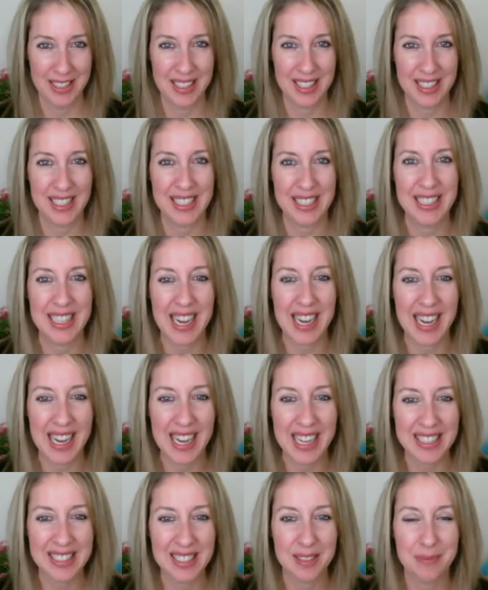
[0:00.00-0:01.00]

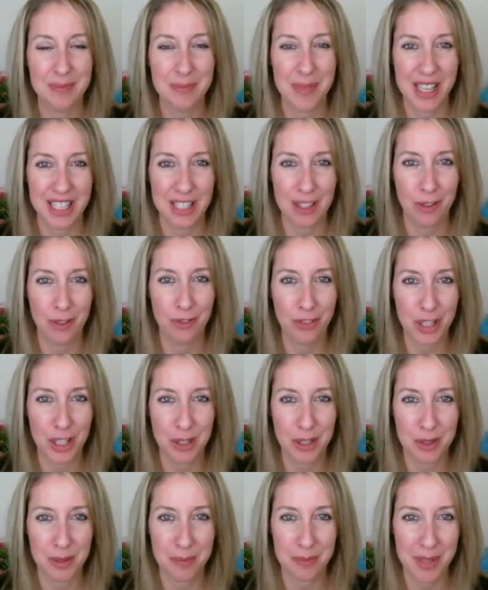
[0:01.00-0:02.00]
not make you
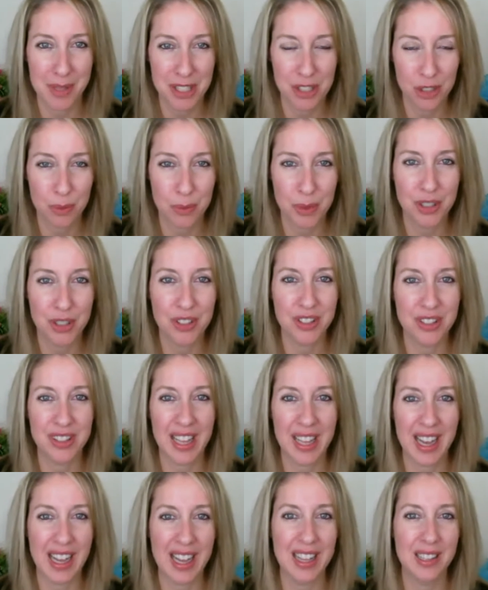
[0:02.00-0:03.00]
feel miserable,
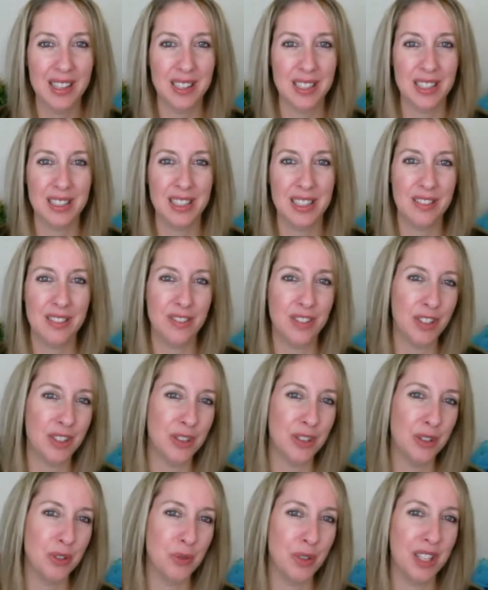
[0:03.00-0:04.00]
not leave
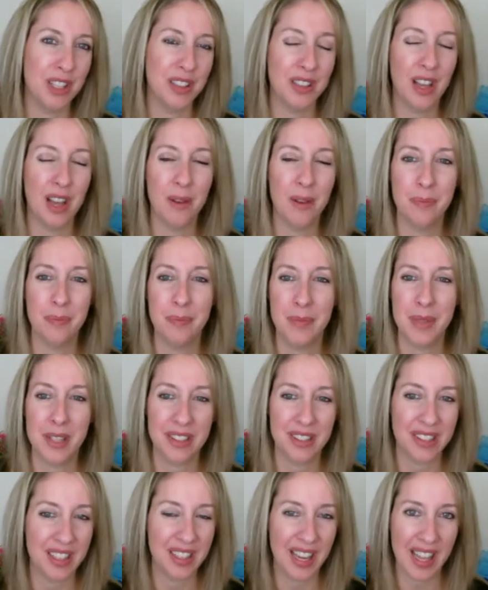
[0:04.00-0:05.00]
you with a
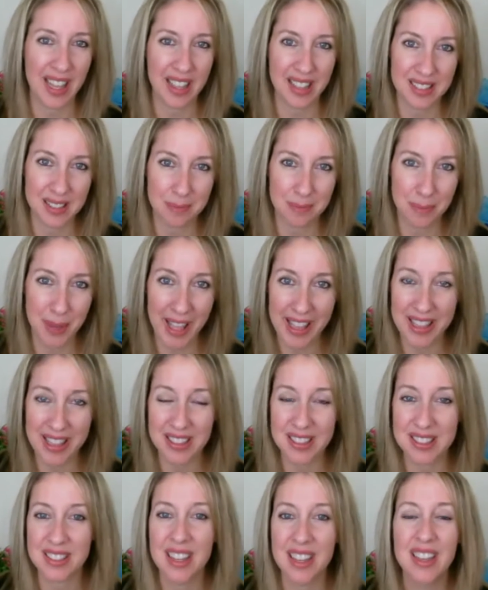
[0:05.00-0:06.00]
million aches and
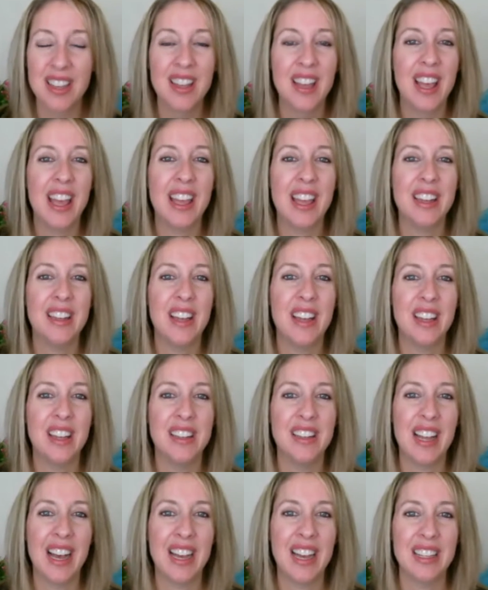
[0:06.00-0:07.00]
pains, and
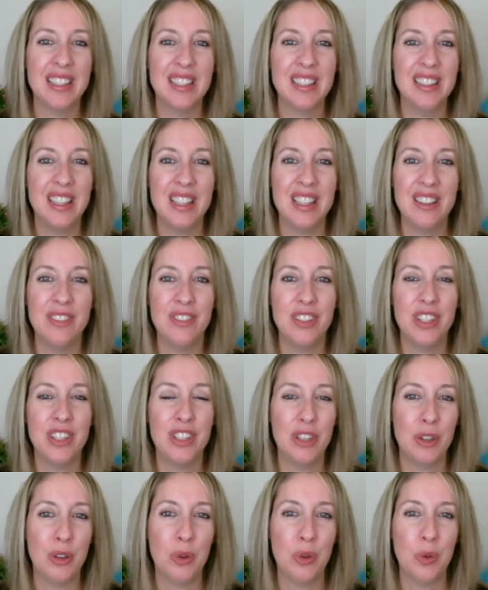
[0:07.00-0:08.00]
not leave
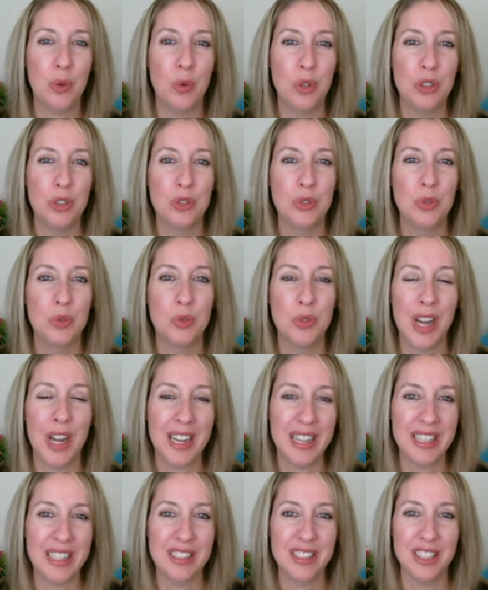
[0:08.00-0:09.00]
you
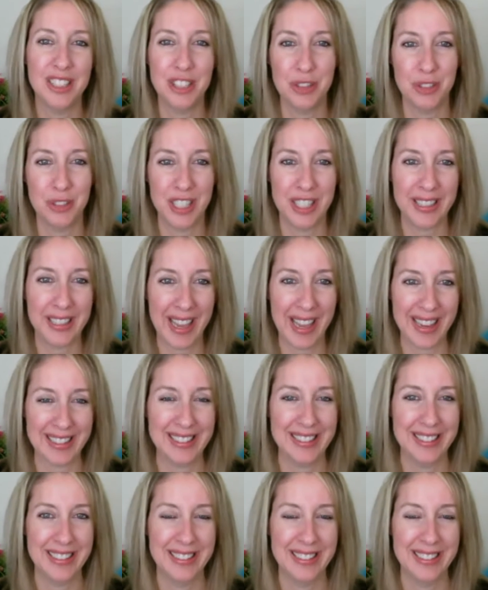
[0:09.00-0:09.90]
dreading to do it again.